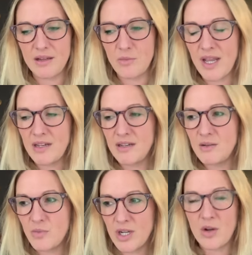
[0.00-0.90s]
when
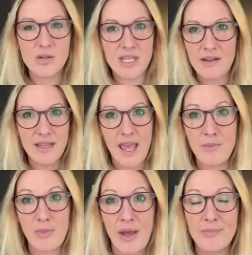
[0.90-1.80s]
lockdown came
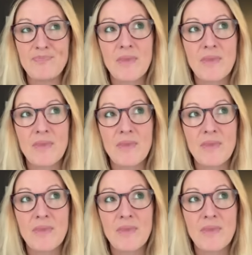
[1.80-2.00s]
about.